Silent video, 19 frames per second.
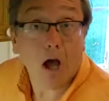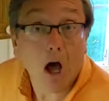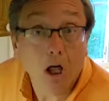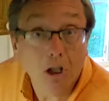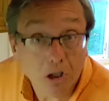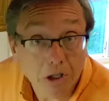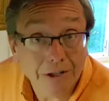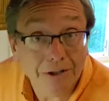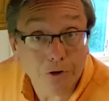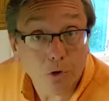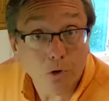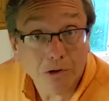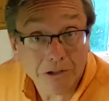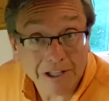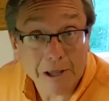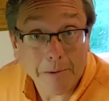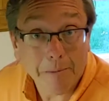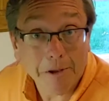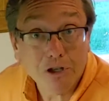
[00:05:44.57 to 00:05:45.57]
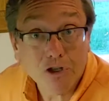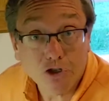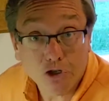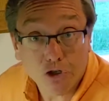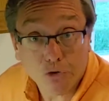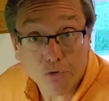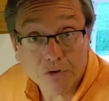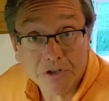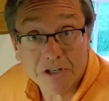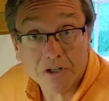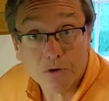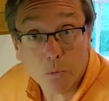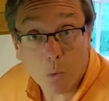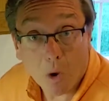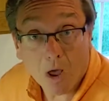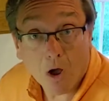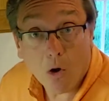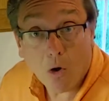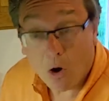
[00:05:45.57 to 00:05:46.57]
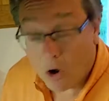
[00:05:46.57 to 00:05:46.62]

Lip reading: a little lemon juice as well